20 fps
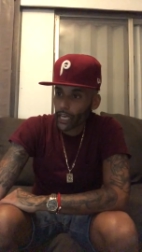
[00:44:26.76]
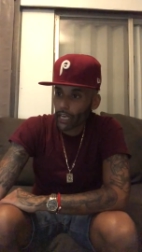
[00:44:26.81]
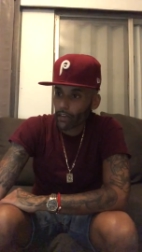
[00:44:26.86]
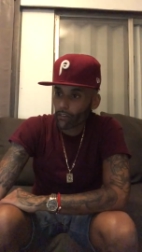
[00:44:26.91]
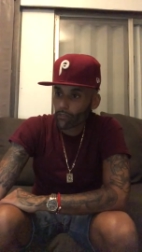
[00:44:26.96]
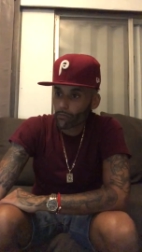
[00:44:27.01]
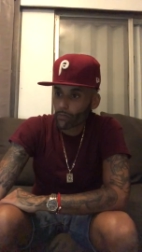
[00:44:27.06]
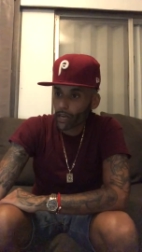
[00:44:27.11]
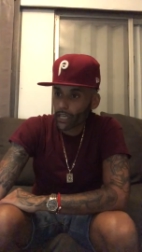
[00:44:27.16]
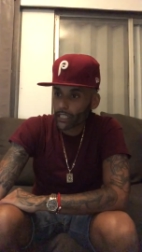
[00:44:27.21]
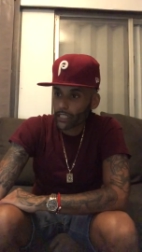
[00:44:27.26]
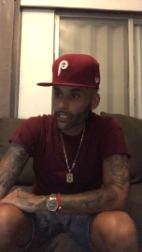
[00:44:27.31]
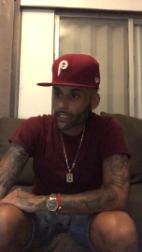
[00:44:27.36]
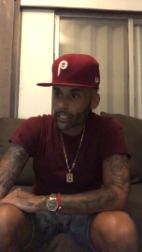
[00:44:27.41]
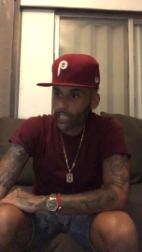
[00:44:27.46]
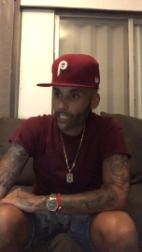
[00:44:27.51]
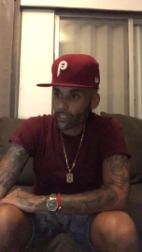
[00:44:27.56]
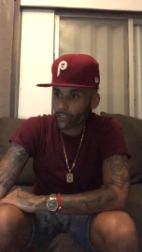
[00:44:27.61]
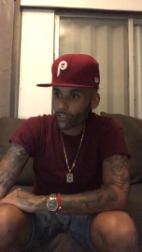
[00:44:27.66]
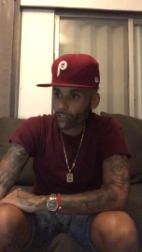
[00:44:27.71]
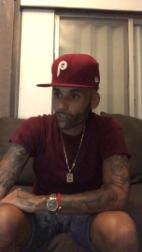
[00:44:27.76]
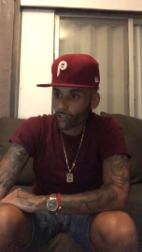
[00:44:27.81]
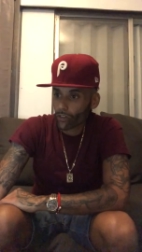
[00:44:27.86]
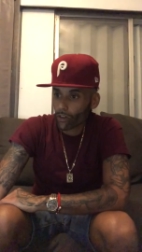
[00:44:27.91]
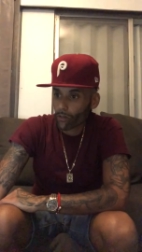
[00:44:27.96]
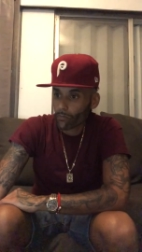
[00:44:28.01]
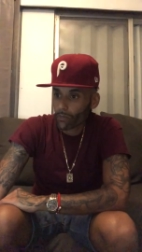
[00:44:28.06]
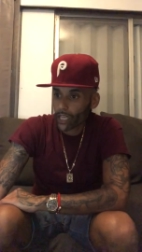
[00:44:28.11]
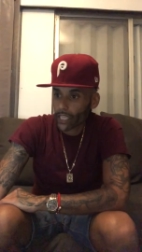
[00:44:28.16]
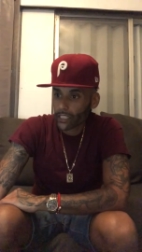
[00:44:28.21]
everybody's not
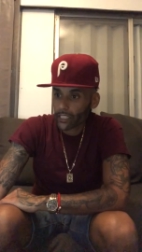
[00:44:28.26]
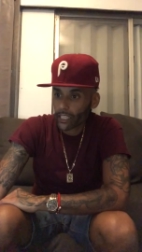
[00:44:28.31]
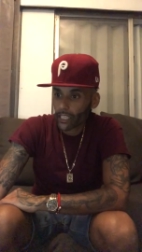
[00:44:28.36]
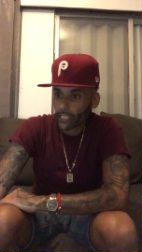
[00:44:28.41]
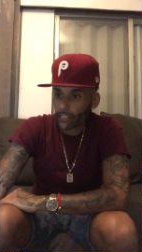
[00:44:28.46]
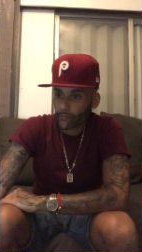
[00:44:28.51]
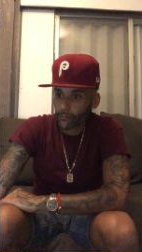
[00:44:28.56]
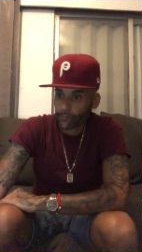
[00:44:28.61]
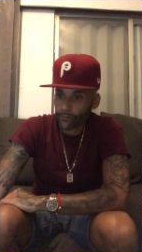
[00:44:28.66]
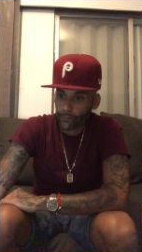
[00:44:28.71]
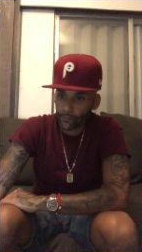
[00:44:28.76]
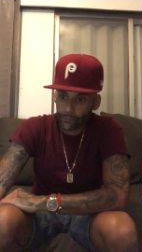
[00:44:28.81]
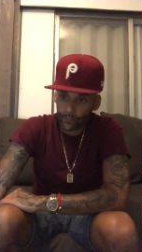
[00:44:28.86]
strong like that.